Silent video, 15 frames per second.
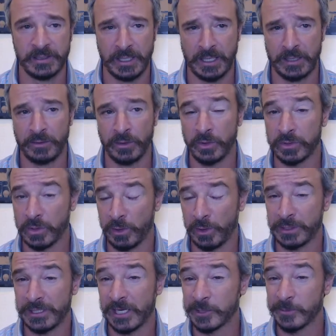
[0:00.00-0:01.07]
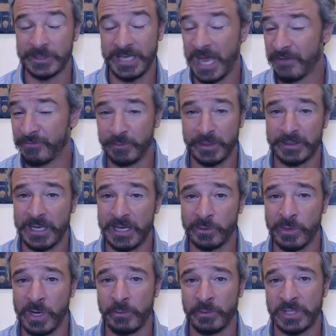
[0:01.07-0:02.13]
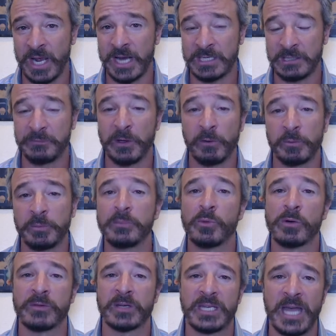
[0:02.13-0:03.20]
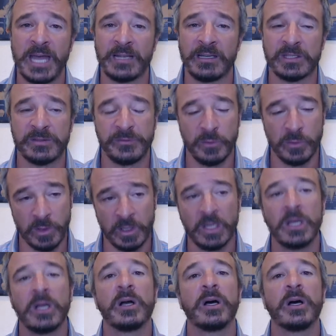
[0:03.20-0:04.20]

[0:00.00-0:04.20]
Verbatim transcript: And those earnings announcements haven't been that great, which I actually felt would be more of a catalyst for